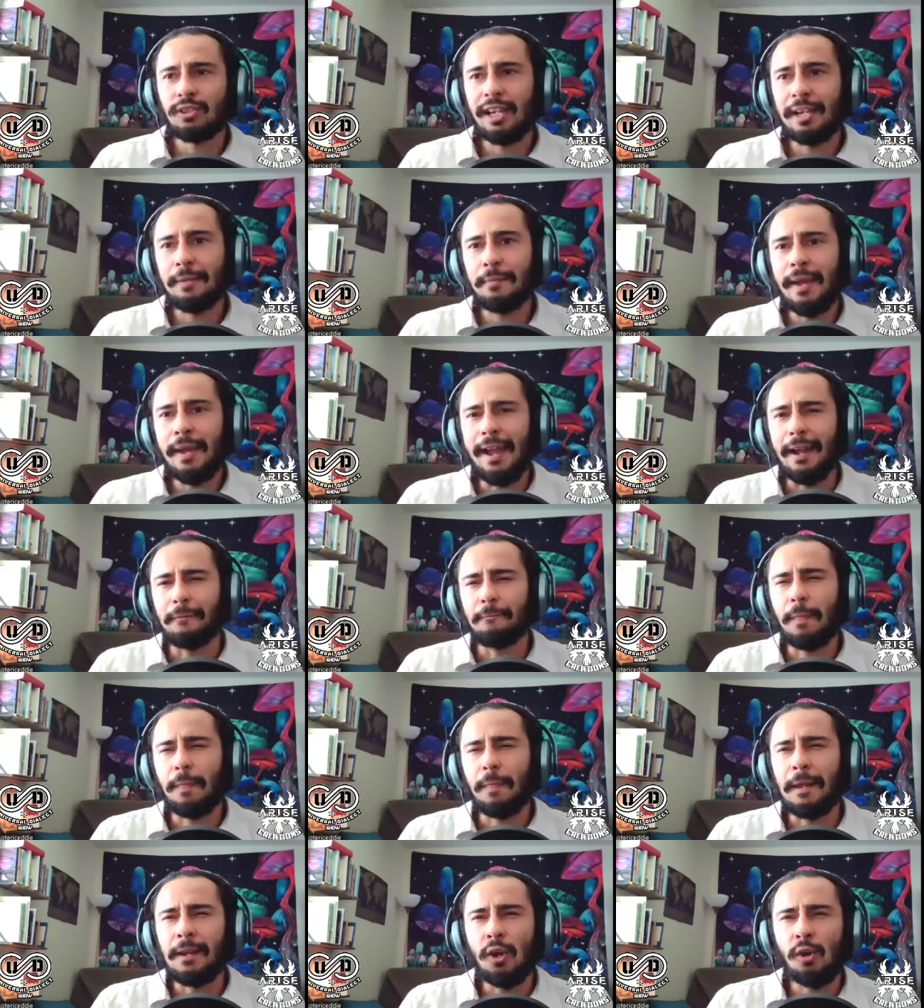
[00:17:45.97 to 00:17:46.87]
laid back.
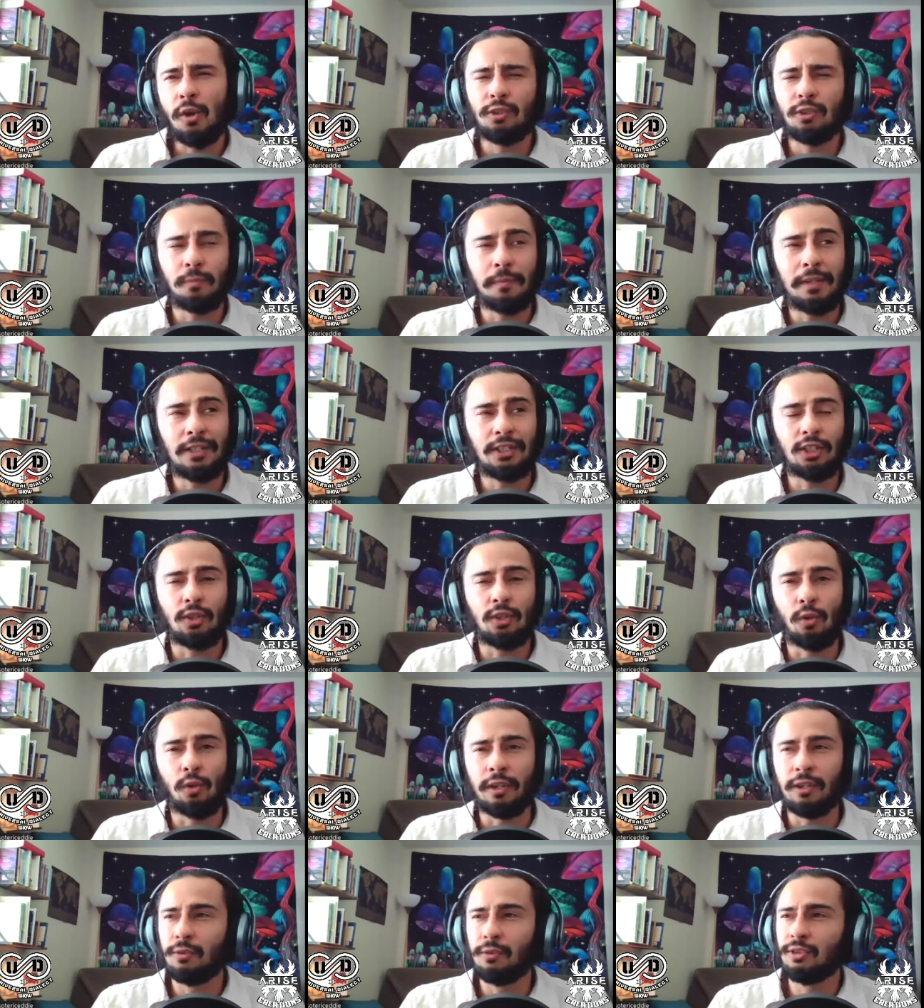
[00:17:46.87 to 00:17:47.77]
You know, he was
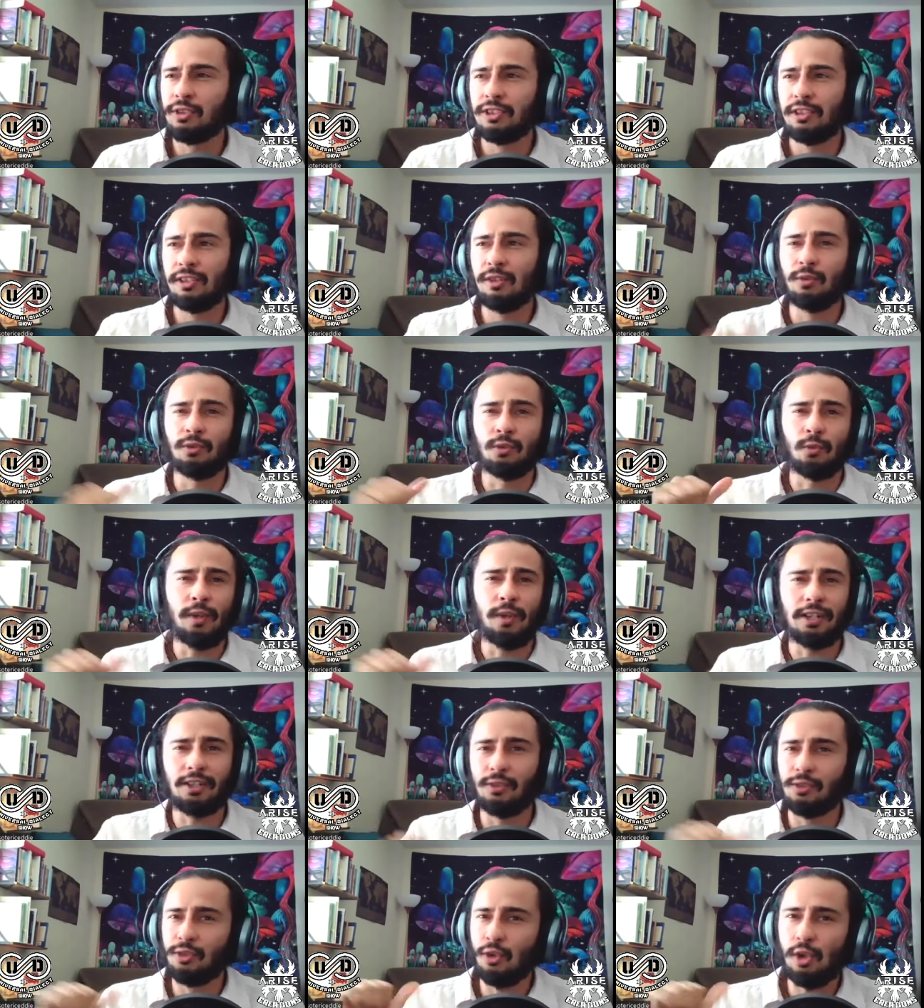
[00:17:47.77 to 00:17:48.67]
mystical and he was he was
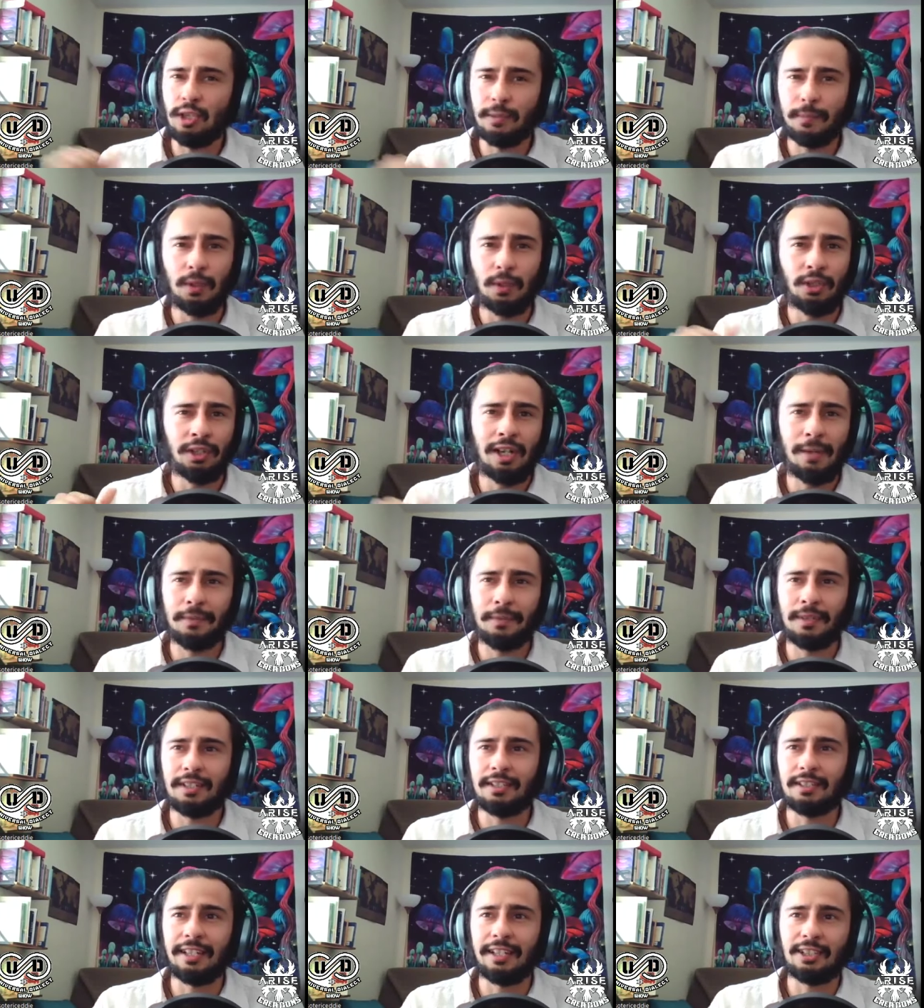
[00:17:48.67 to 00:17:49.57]
rich. He was always pulling up in
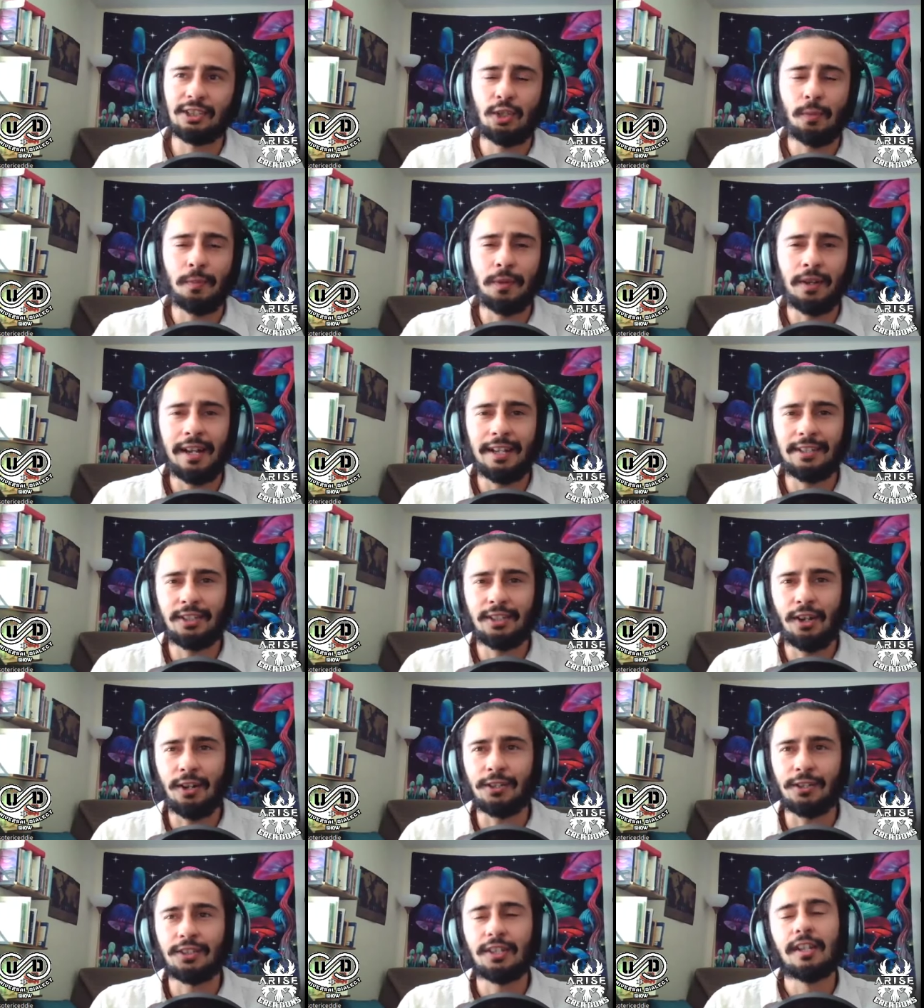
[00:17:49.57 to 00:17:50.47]
these like super nice
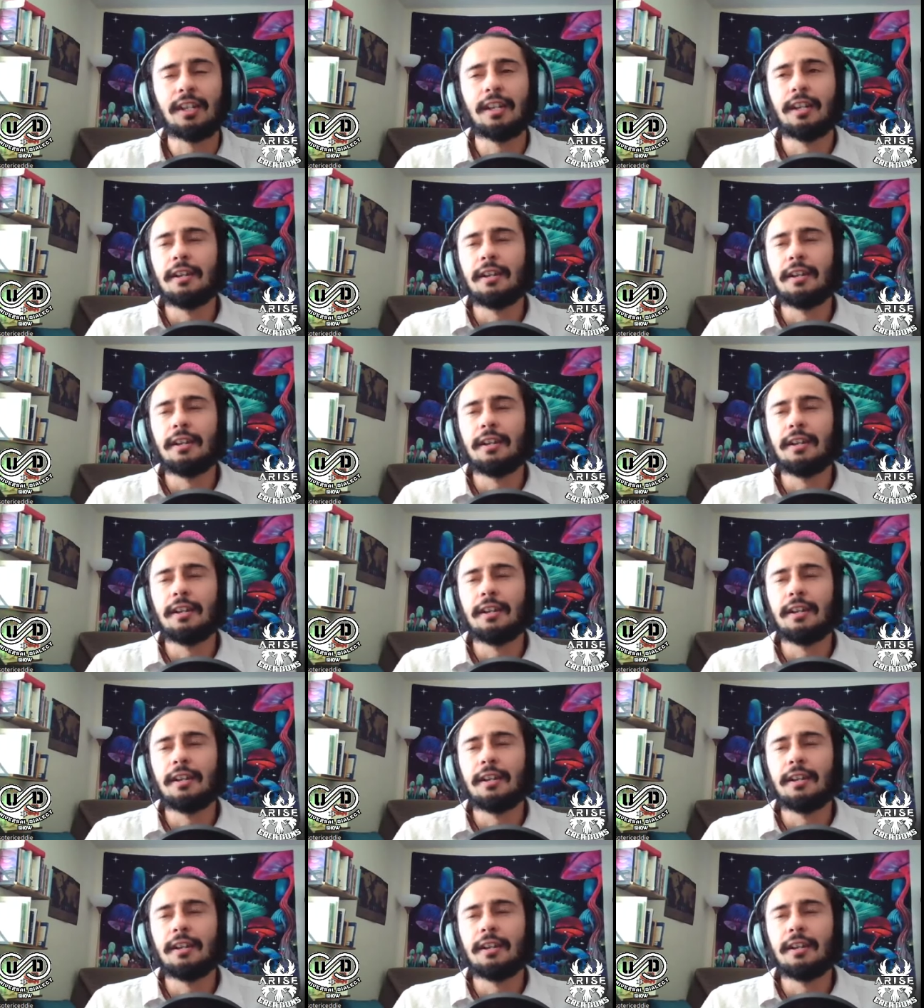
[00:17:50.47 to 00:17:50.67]
cars.